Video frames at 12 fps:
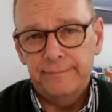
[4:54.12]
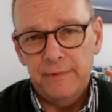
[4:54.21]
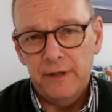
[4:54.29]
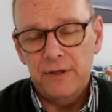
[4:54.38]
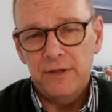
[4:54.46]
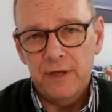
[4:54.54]

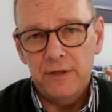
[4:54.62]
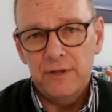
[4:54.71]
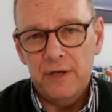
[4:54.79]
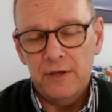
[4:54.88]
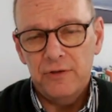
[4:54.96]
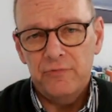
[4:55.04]

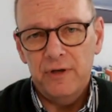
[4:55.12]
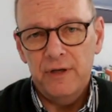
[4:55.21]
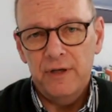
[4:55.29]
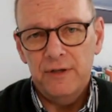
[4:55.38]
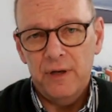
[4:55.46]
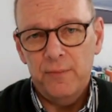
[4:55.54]
That's
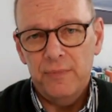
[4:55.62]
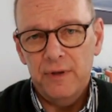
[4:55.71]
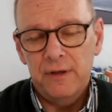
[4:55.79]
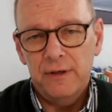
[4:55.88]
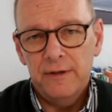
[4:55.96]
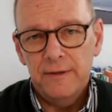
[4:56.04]
really
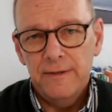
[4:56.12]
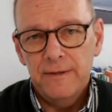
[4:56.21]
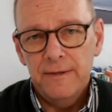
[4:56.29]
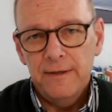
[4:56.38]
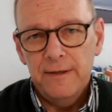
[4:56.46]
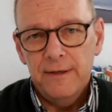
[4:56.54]
something
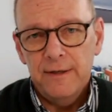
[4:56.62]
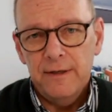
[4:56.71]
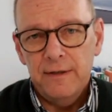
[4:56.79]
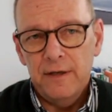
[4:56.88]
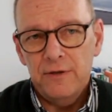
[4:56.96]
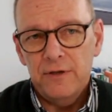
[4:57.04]

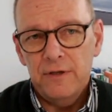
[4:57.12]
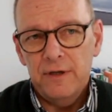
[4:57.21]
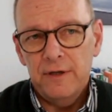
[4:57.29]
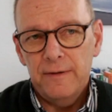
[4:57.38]
that's